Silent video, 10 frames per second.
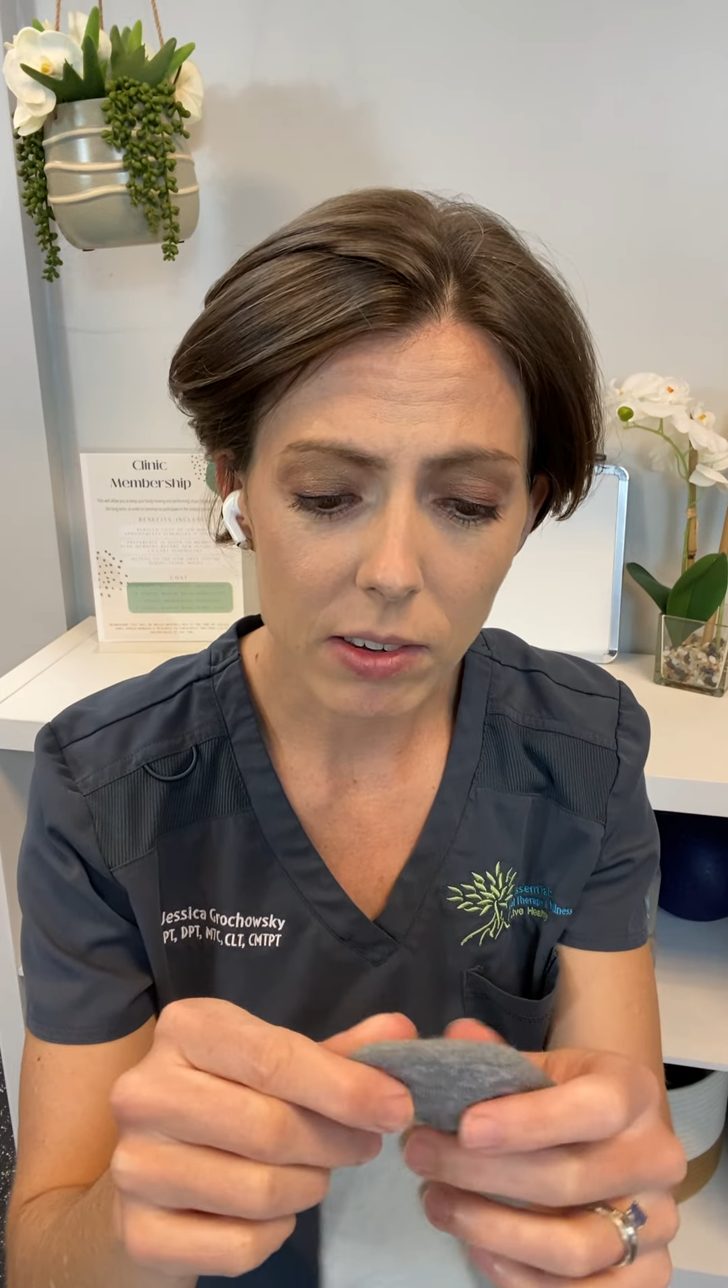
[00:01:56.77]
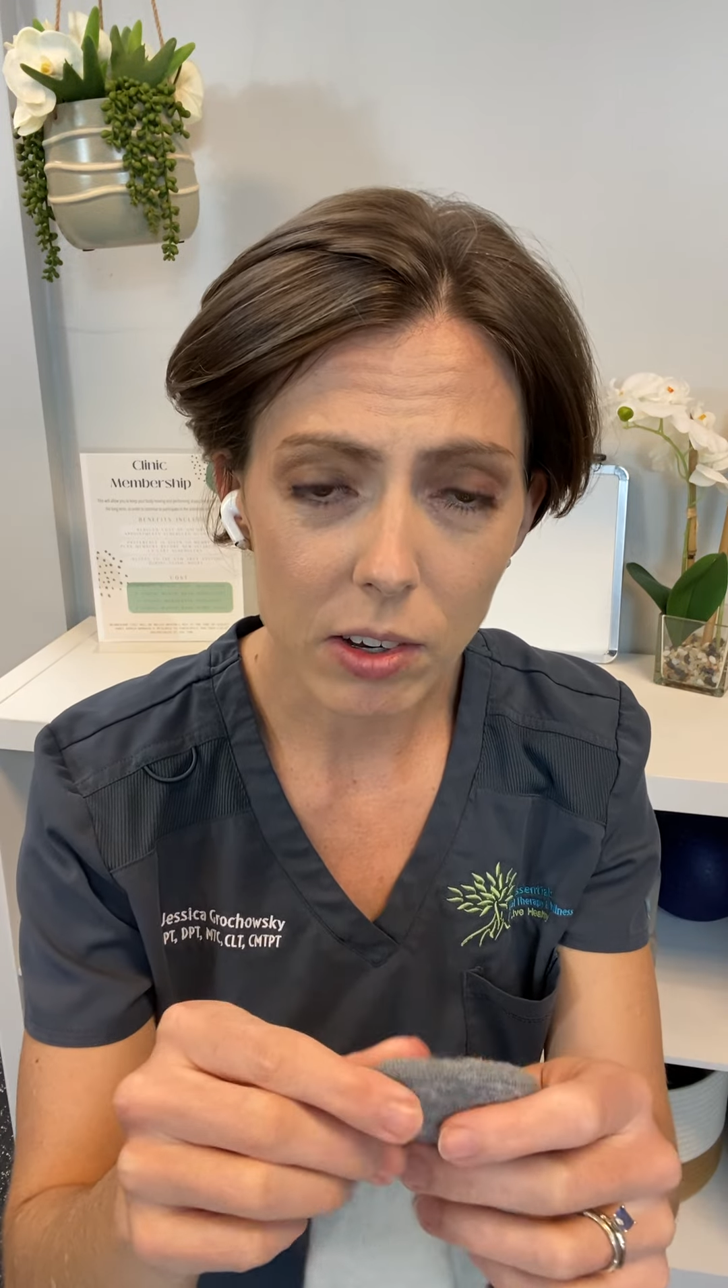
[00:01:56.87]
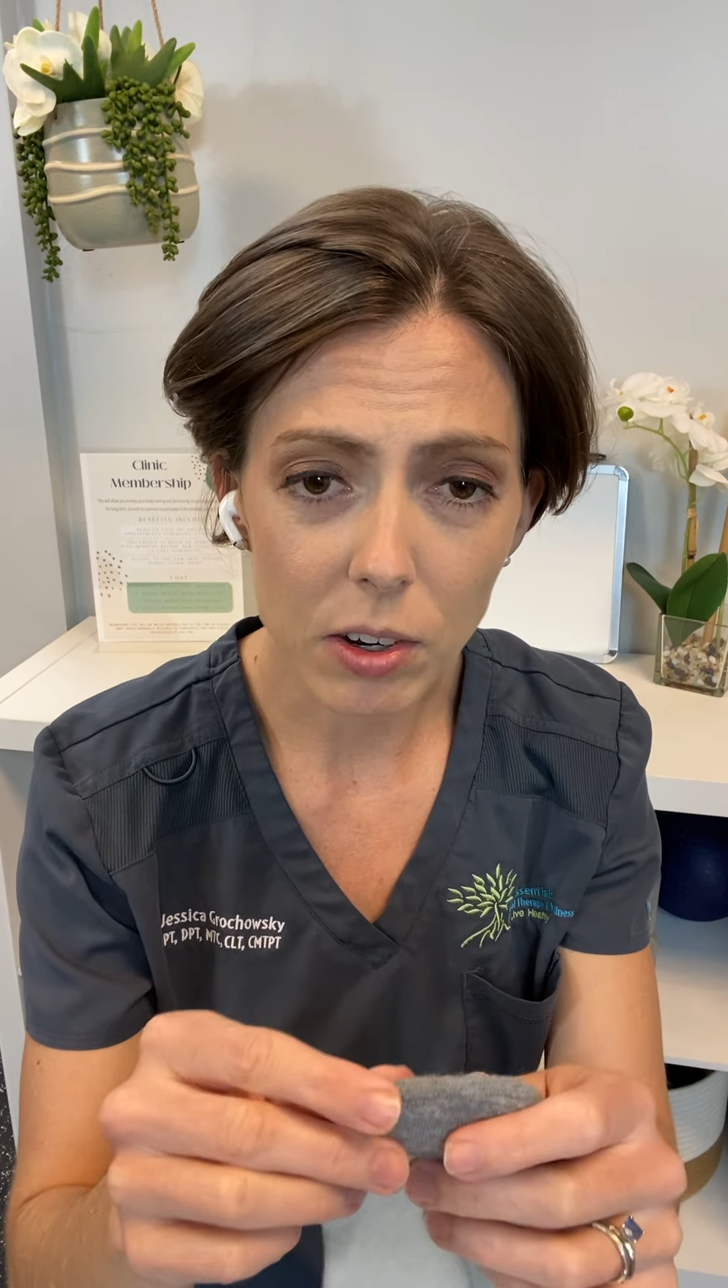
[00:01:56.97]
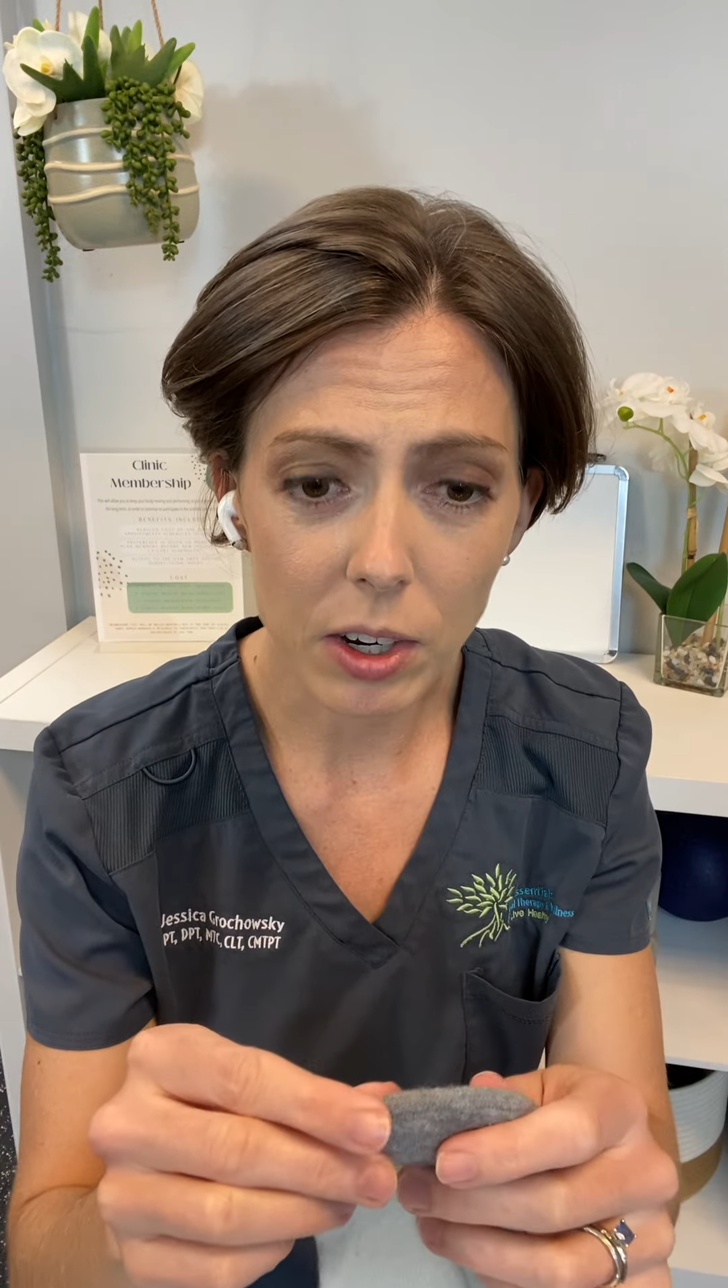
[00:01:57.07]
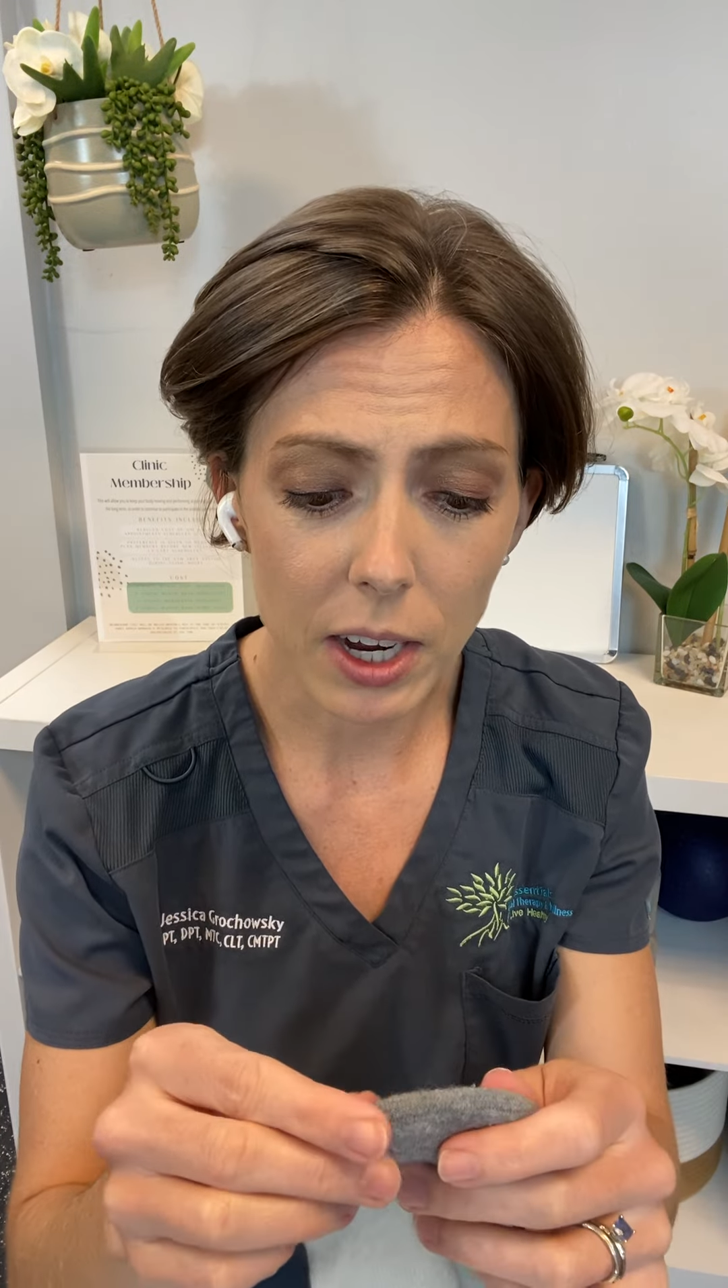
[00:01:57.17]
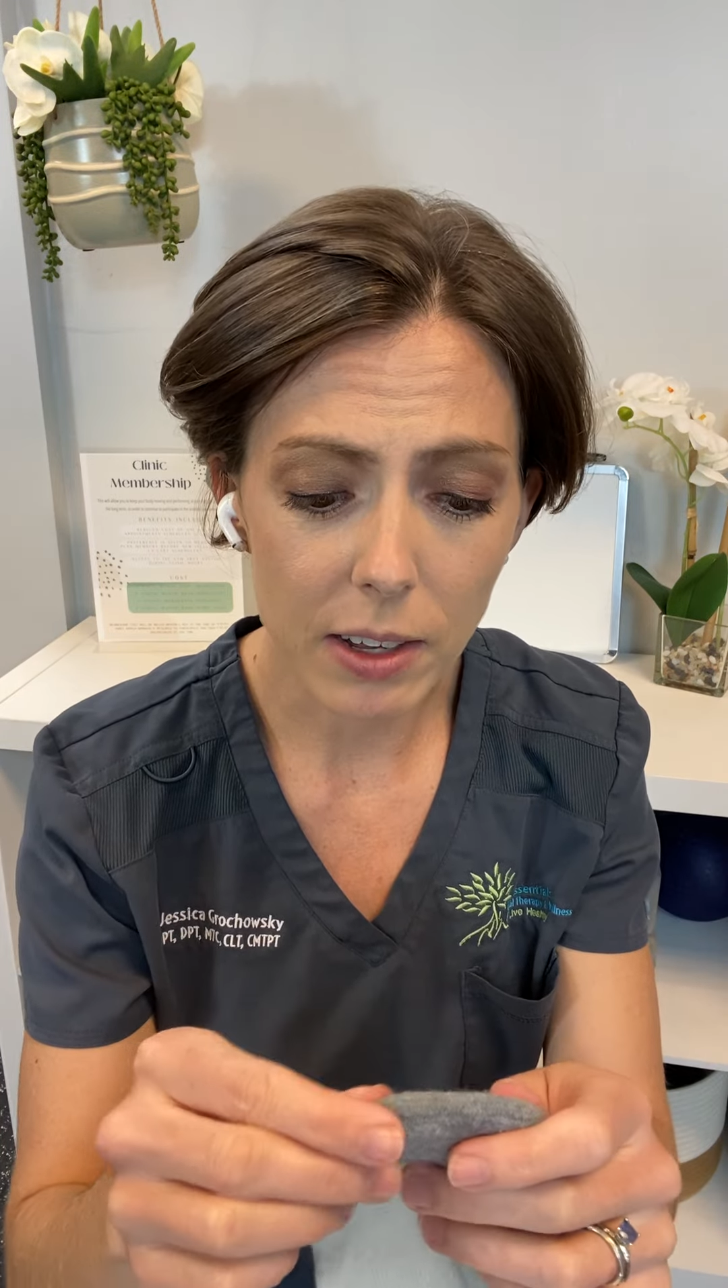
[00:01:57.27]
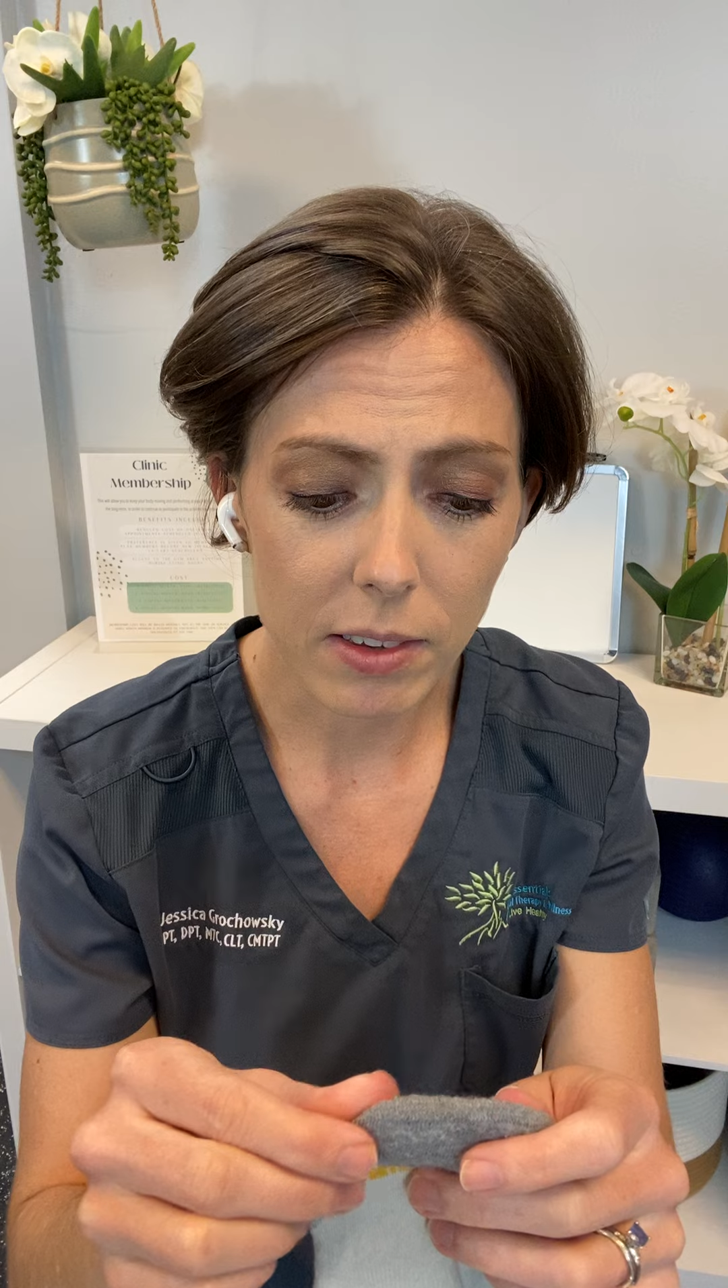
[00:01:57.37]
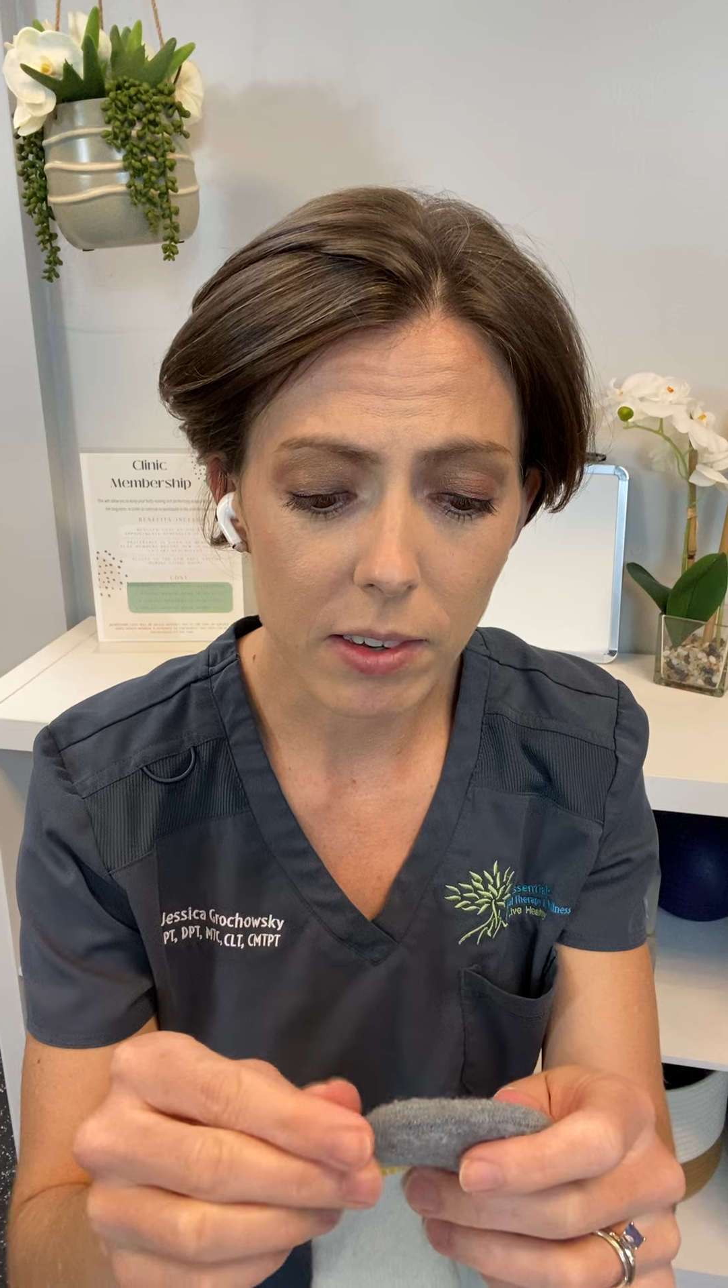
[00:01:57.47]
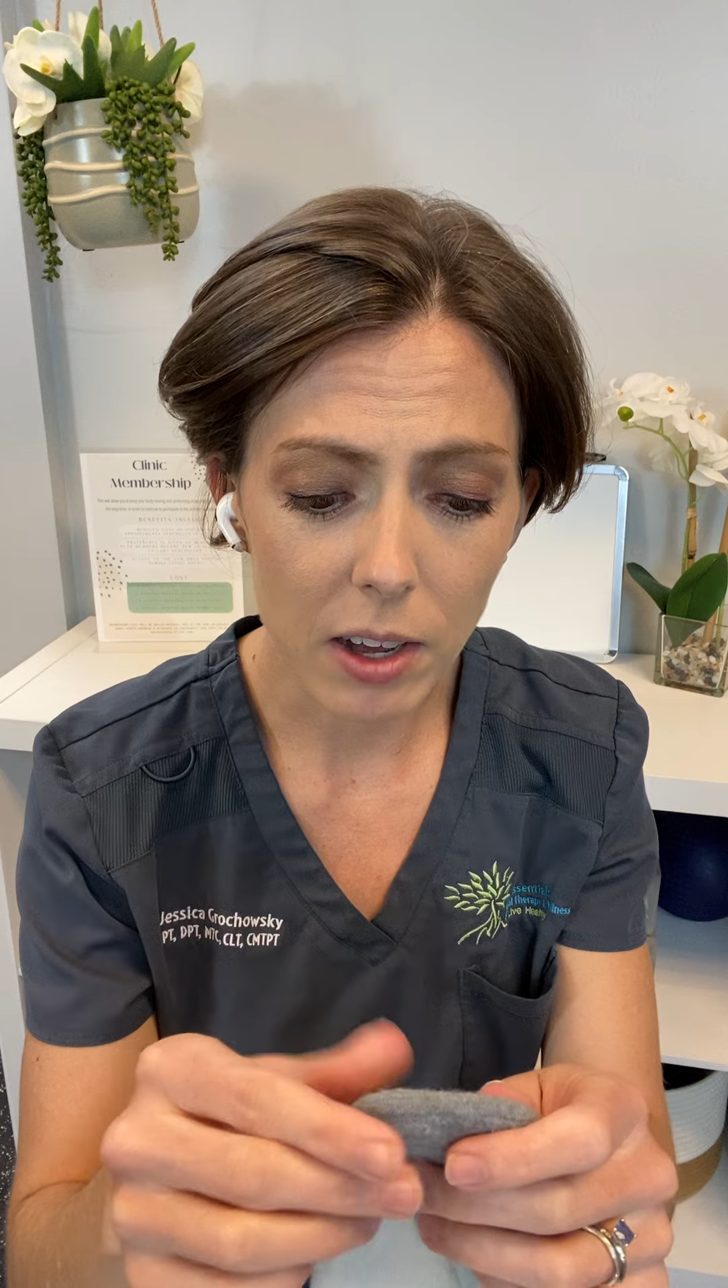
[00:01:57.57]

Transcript: creates